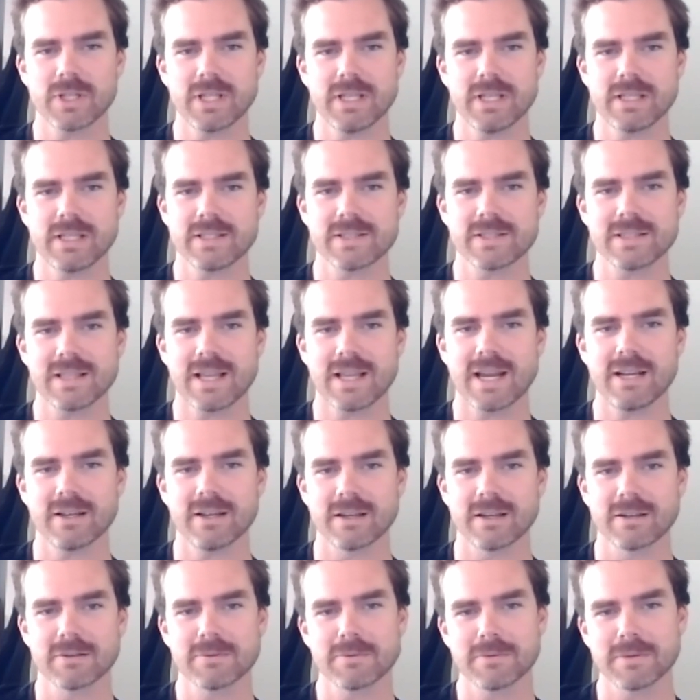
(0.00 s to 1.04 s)
years
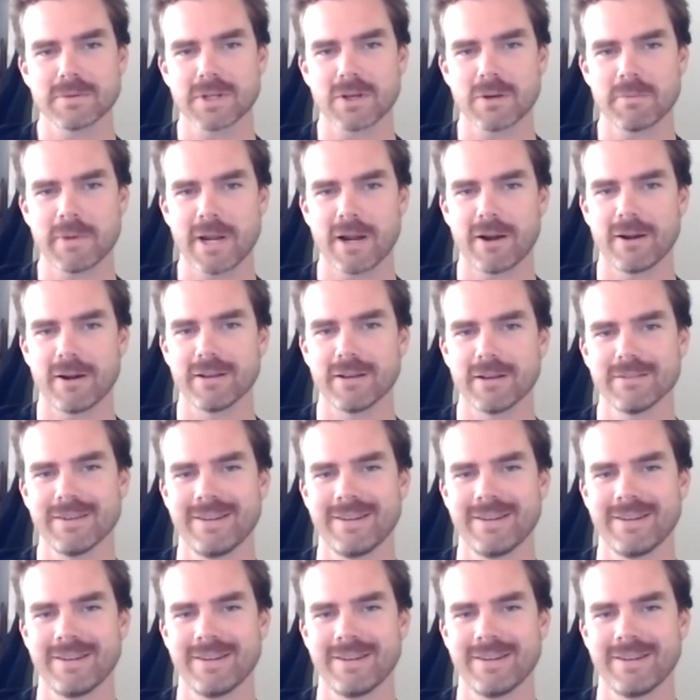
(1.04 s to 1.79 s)
later, we got married.